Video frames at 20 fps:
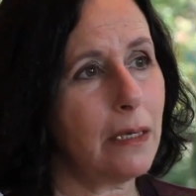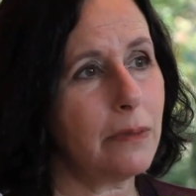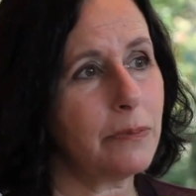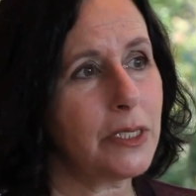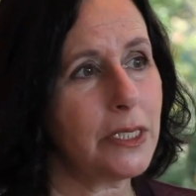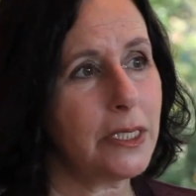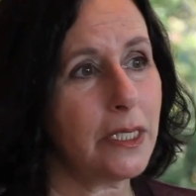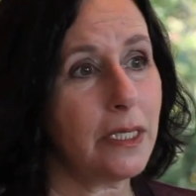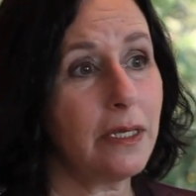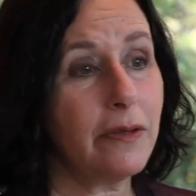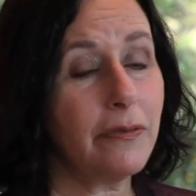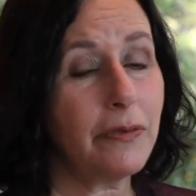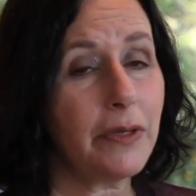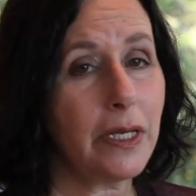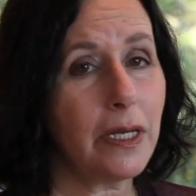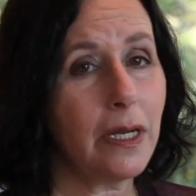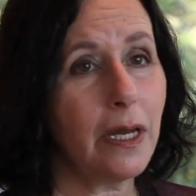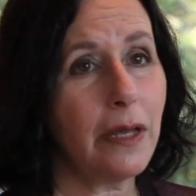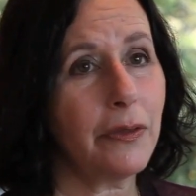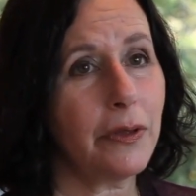
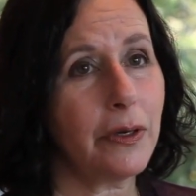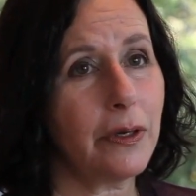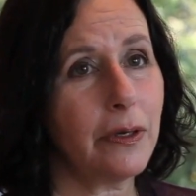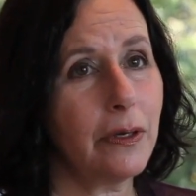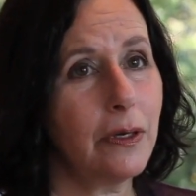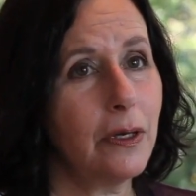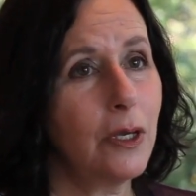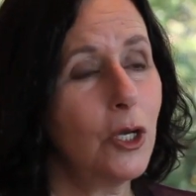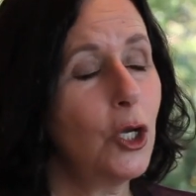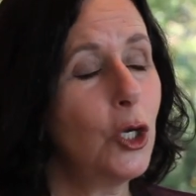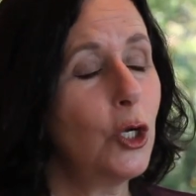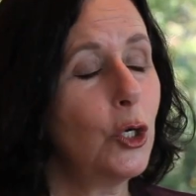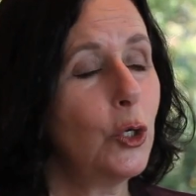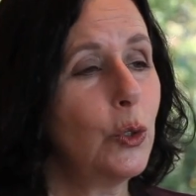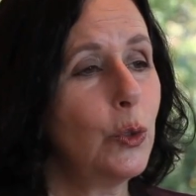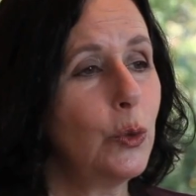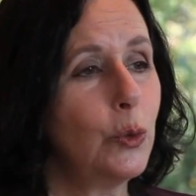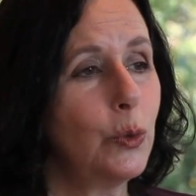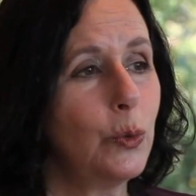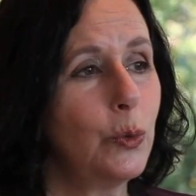significant other
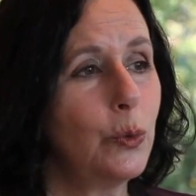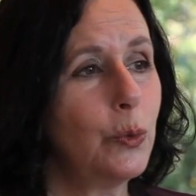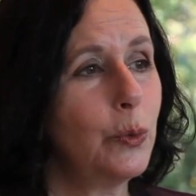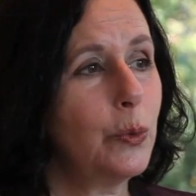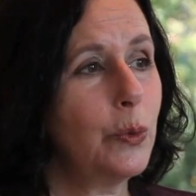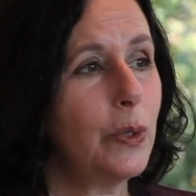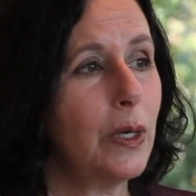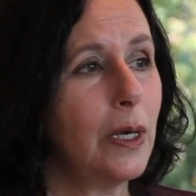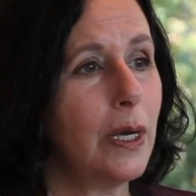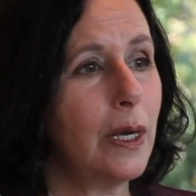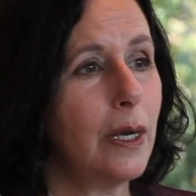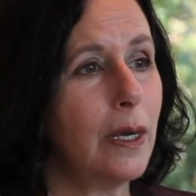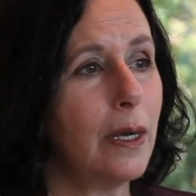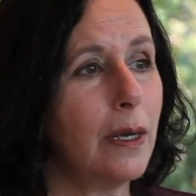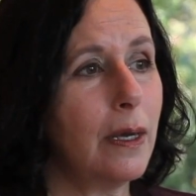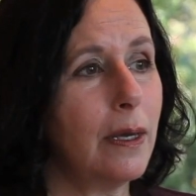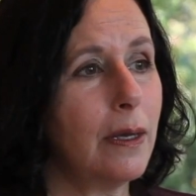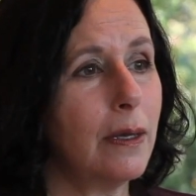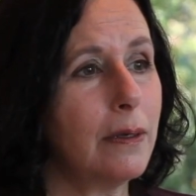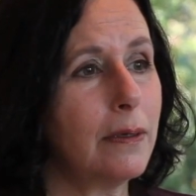who
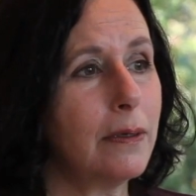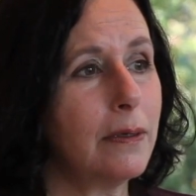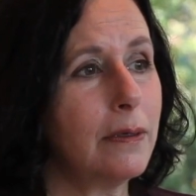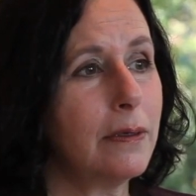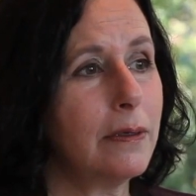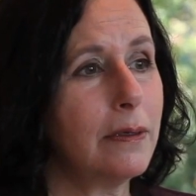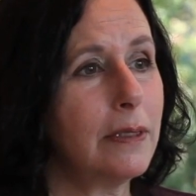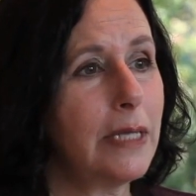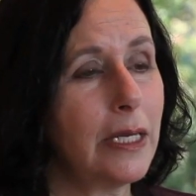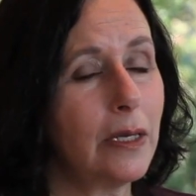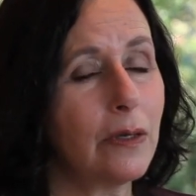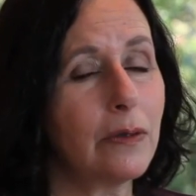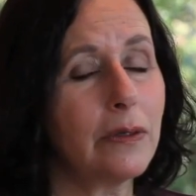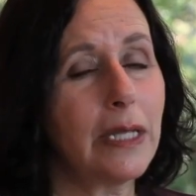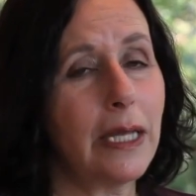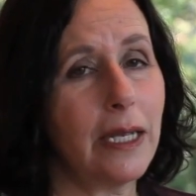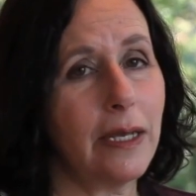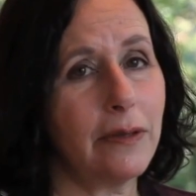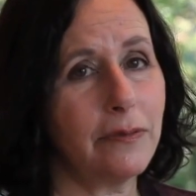they have